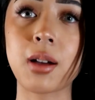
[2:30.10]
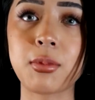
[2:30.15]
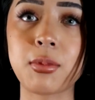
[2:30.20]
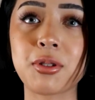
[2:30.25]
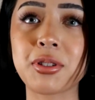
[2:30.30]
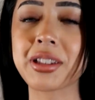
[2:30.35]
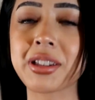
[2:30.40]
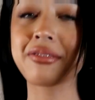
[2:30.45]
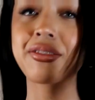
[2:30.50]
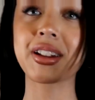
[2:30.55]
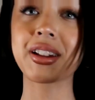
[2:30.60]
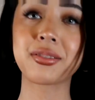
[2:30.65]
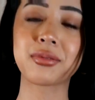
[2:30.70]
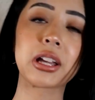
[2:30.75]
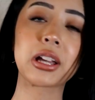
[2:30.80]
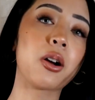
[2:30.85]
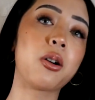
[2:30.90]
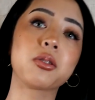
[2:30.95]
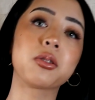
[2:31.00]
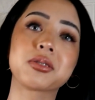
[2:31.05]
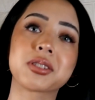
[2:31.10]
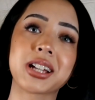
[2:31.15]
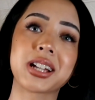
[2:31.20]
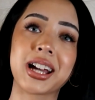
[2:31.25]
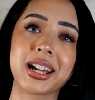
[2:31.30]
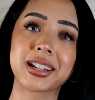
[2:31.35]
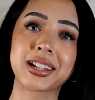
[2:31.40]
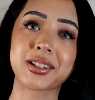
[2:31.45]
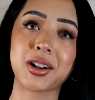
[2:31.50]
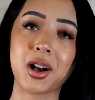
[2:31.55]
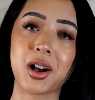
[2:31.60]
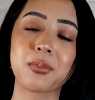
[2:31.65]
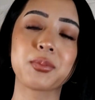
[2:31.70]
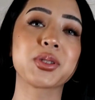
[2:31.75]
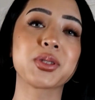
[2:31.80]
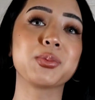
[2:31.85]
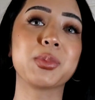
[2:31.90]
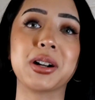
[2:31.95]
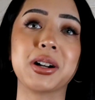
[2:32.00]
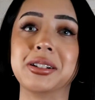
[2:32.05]
I'm not really a fan of like halter tying
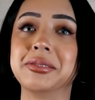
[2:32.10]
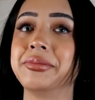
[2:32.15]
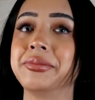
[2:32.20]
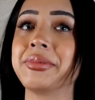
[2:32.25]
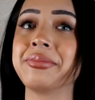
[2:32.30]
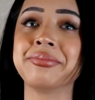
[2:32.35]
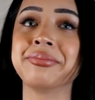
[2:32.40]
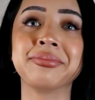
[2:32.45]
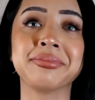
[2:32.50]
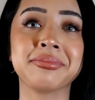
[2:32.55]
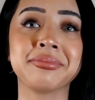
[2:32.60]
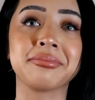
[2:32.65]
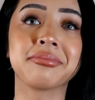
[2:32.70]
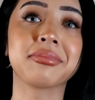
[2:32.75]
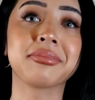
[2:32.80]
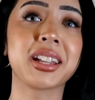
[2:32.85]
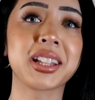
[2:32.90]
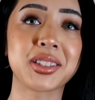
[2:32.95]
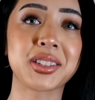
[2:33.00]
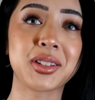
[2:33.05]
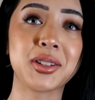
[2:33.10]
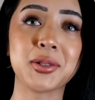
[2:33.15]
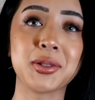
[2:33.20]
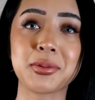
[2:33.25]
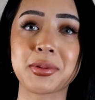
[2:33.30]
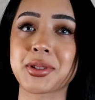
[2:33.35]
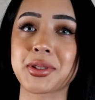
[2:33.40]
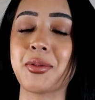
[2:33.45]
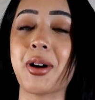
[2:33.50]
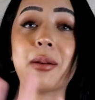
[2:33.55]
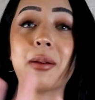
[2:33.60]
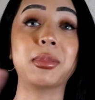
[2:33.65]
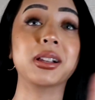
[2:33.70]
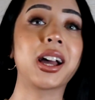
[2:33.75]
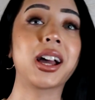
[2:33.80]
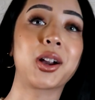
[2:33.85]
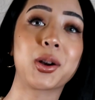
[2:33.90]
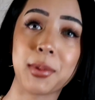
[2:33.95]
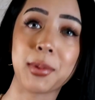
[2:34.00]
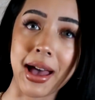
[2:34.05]
tops, but it's cute, so I'm gonna
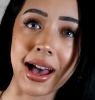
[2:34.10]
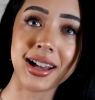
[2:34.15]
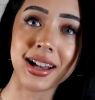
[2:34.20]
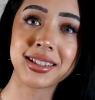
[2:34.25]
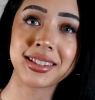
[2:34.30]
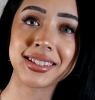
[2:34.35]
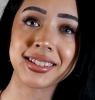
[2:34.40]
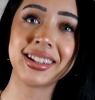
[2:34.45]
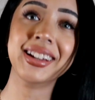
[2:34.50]
let her pass.